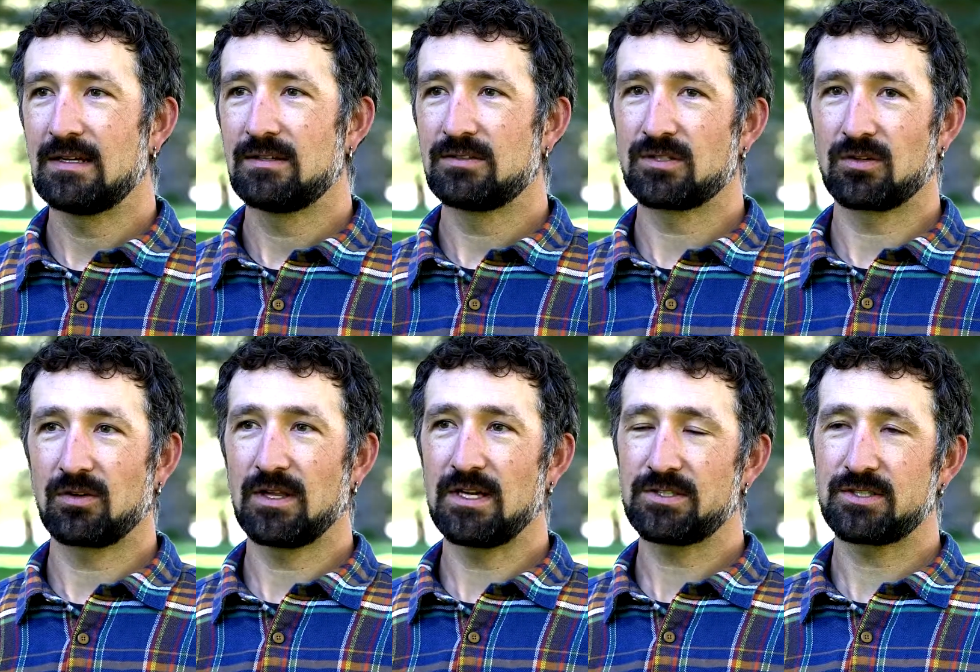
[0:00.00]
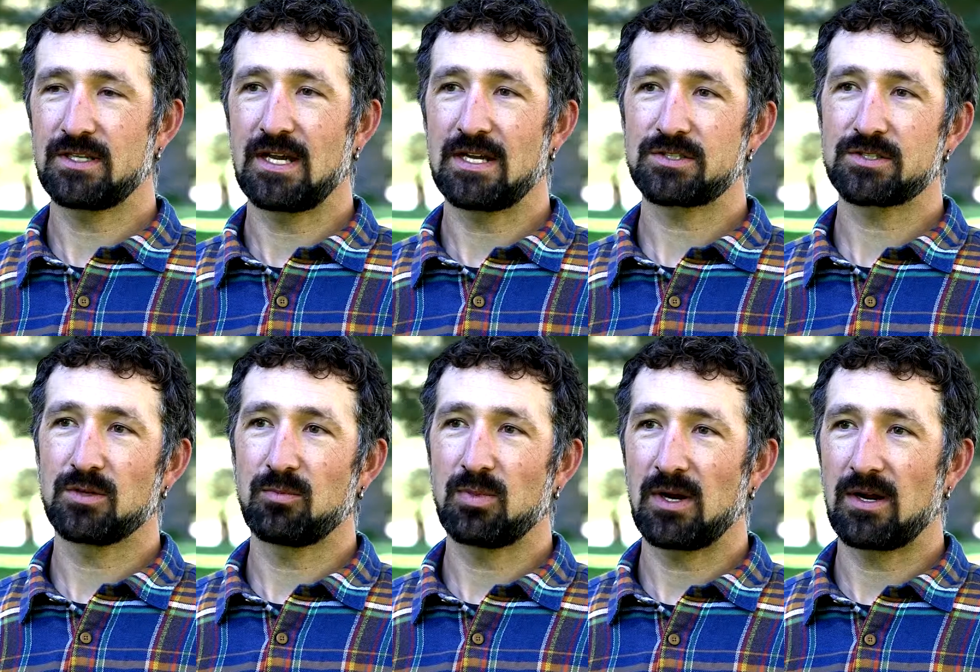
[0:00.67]
So Glacier
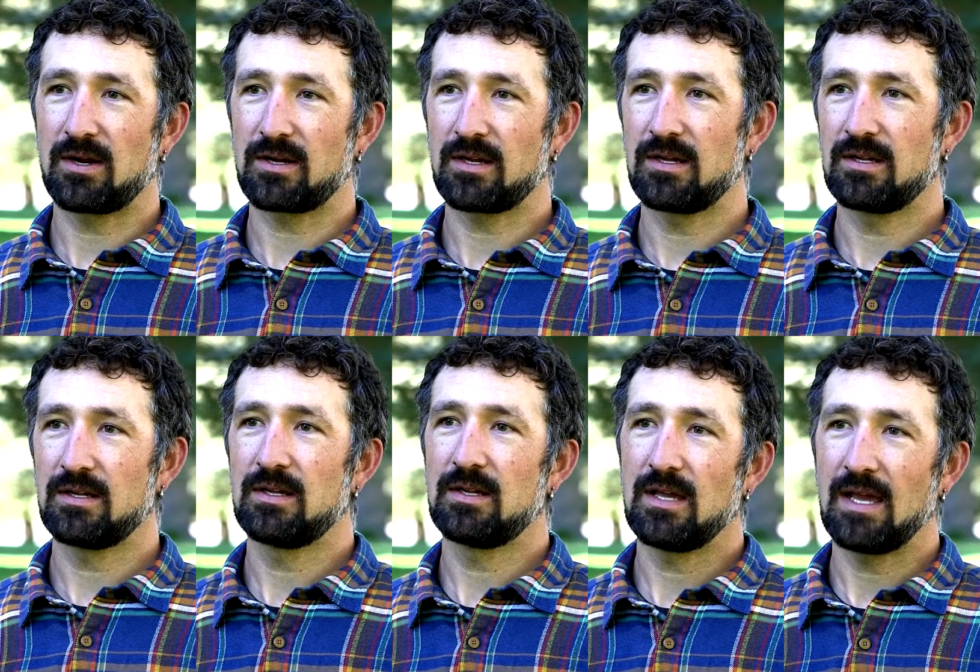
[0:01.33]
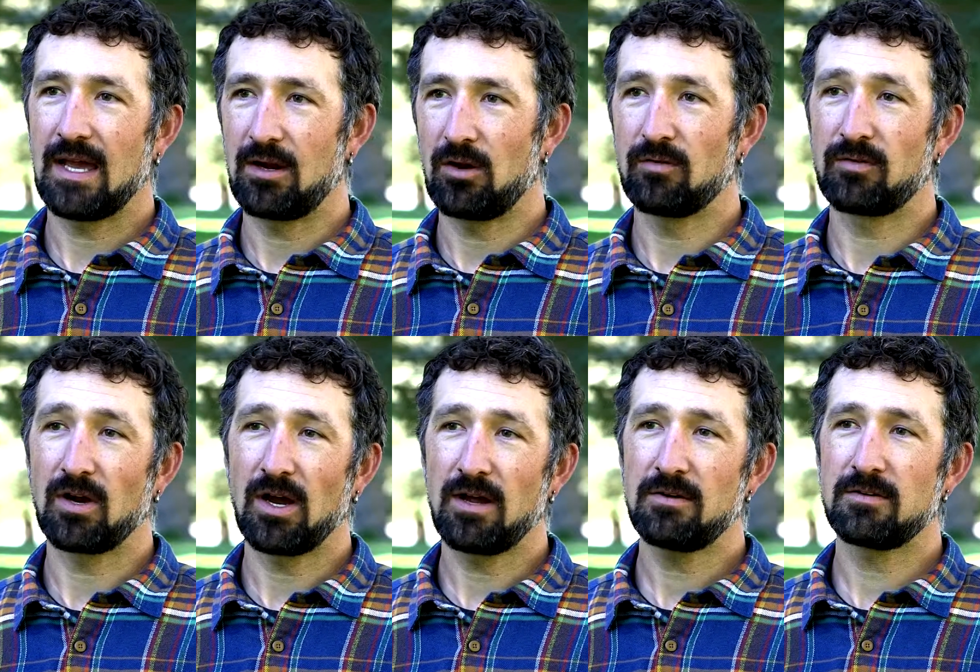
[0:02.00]
National Park had over
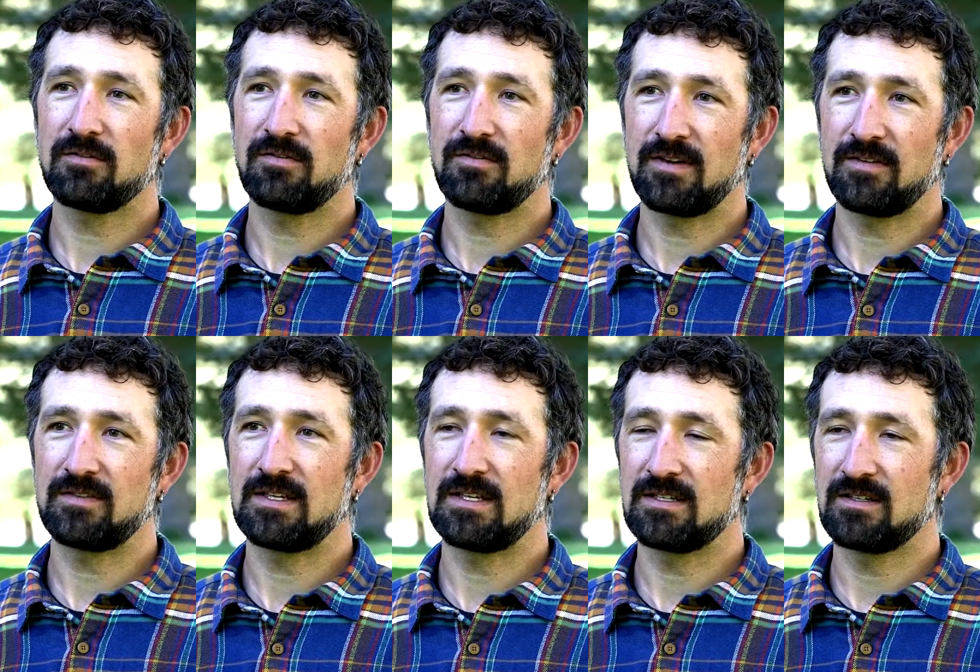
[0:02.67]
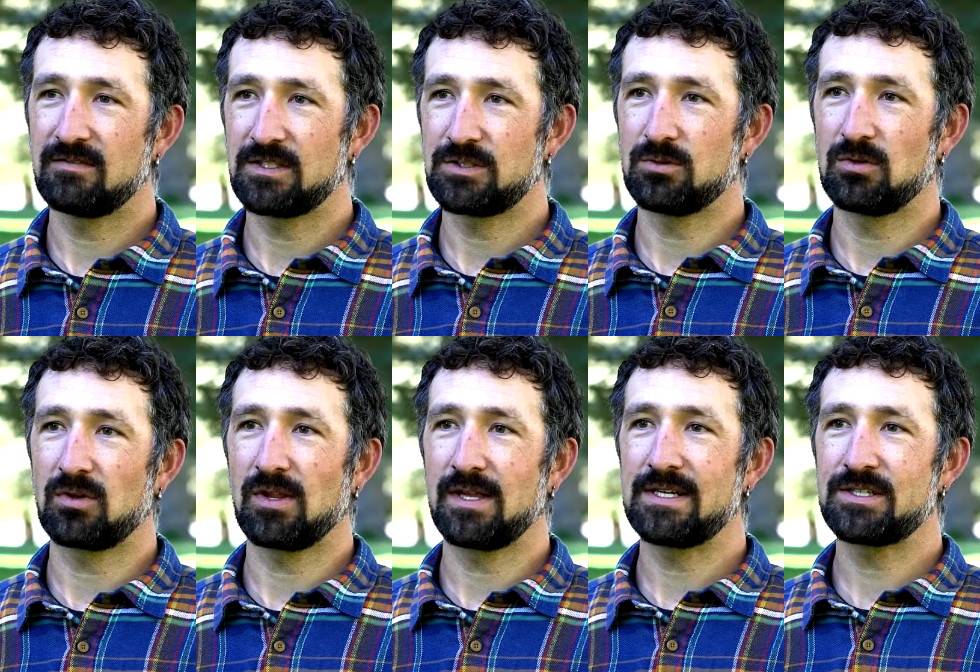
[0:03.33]
150
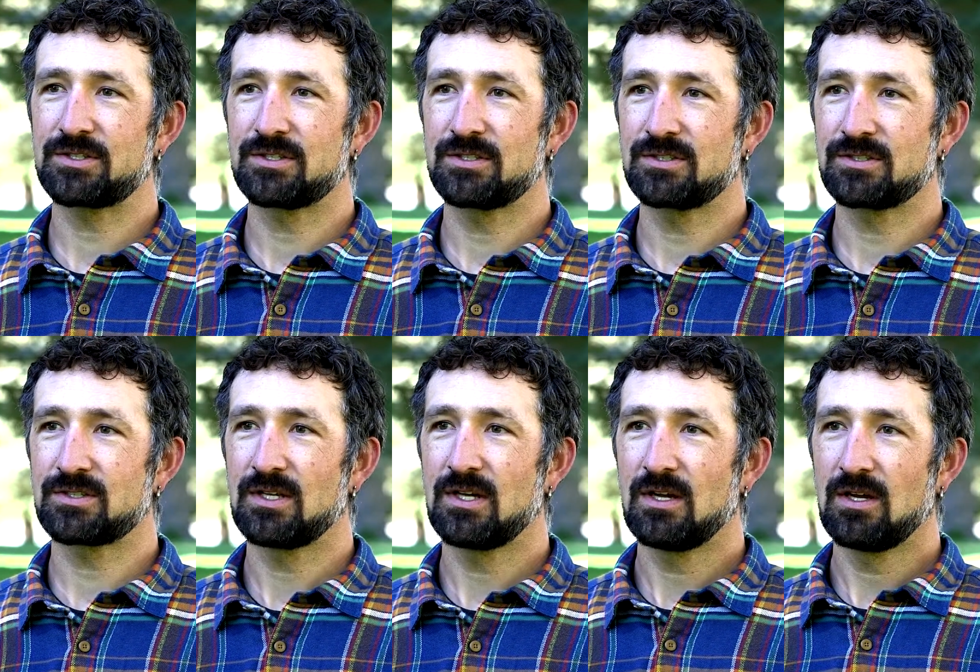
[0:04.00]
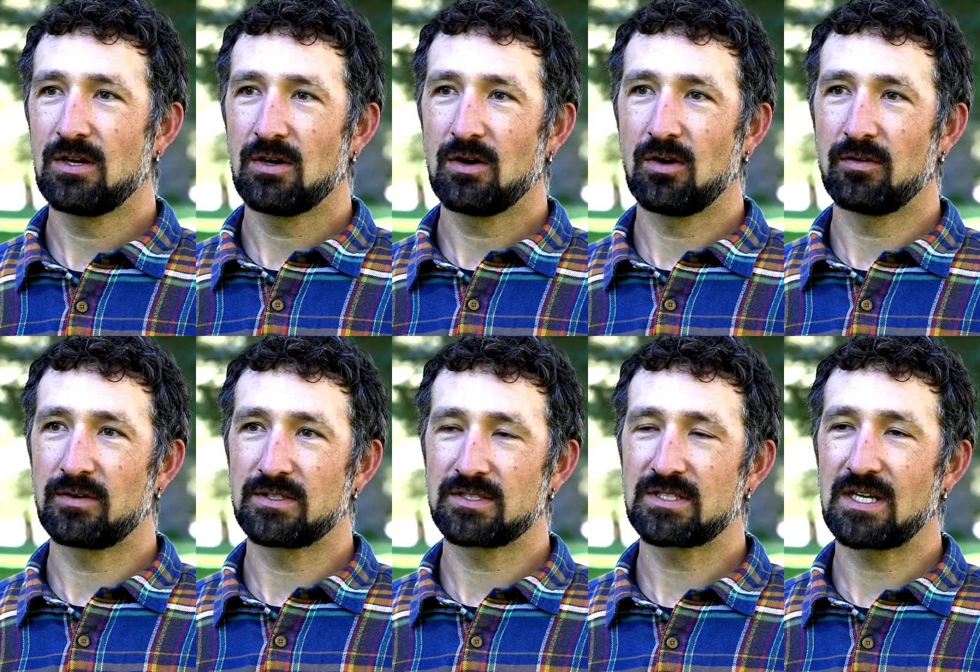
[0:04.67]
individual glaciers
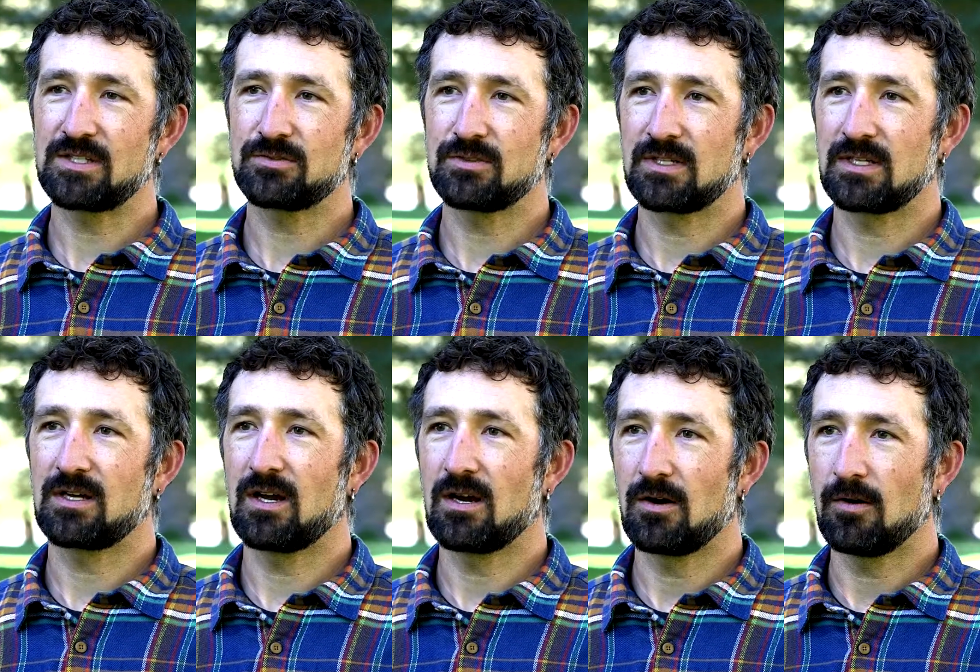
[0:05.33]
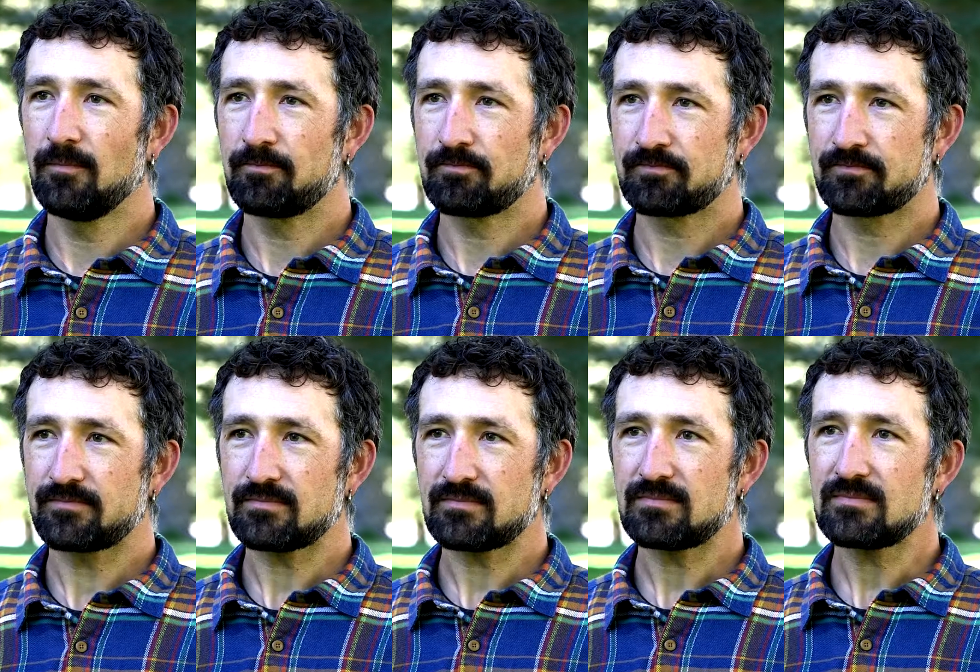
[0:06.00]
over a century ago,
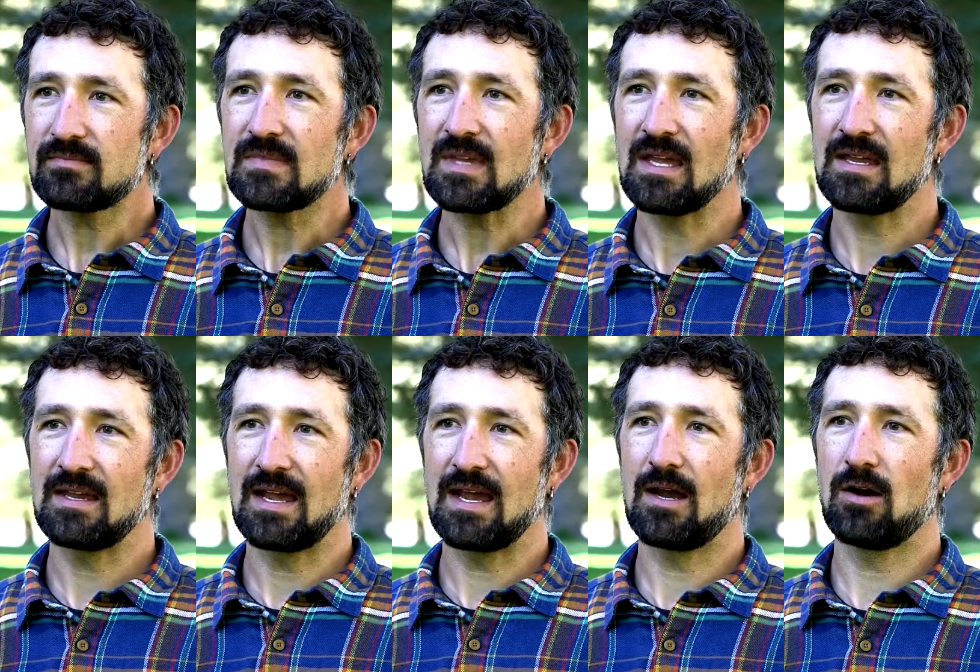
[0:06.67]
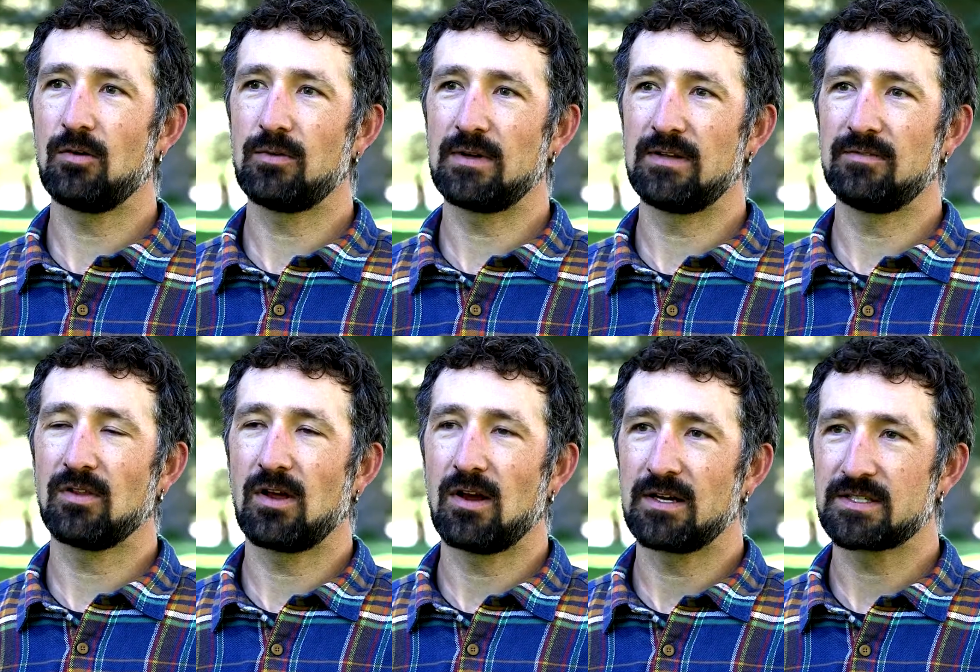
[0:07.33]
and now
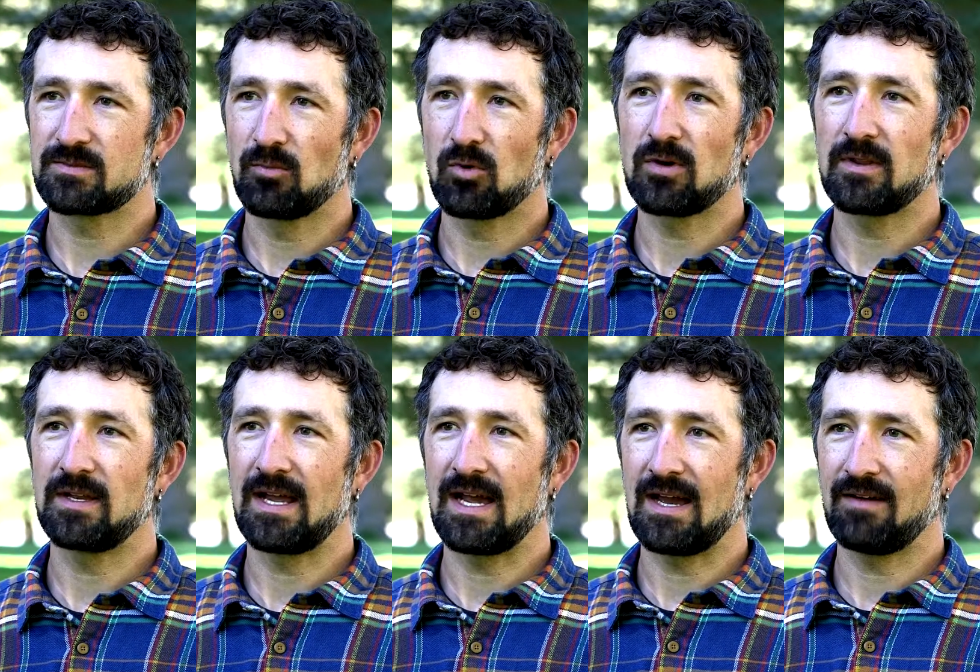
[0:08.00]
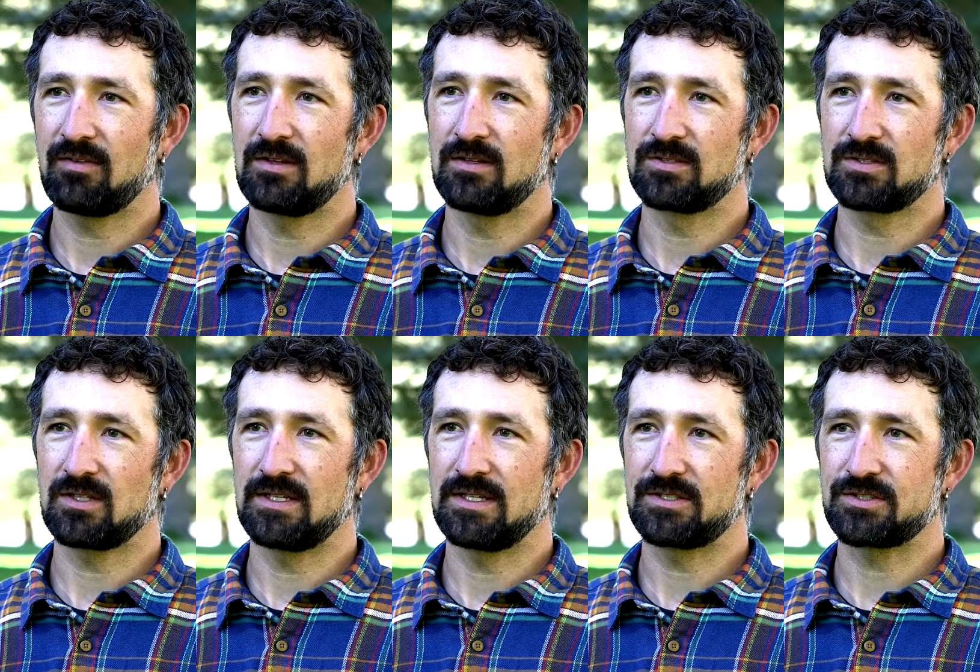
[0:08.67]
we've lost more than half of those
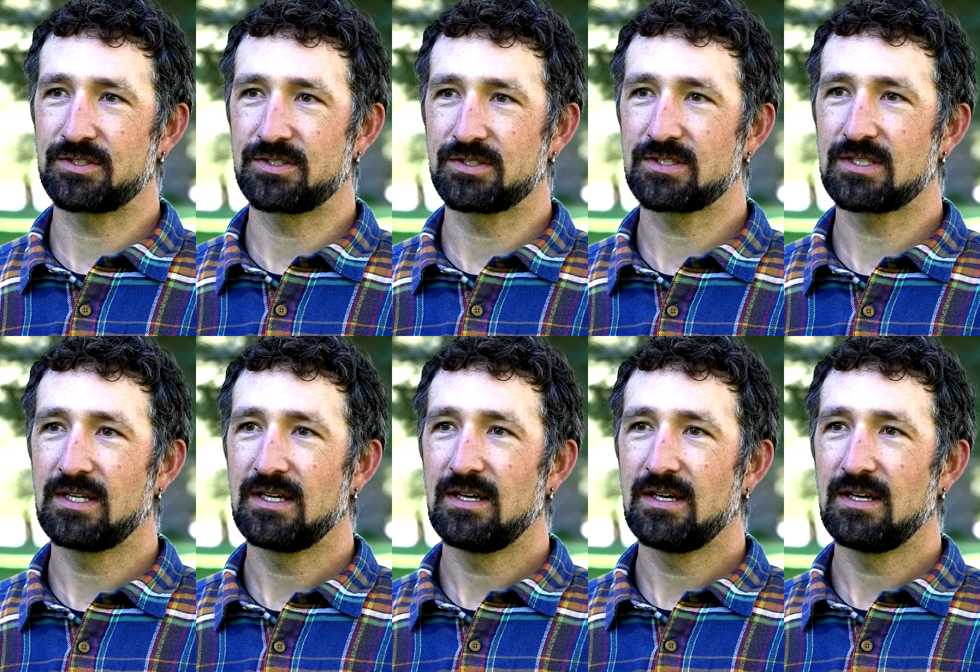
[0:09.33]
glaciers.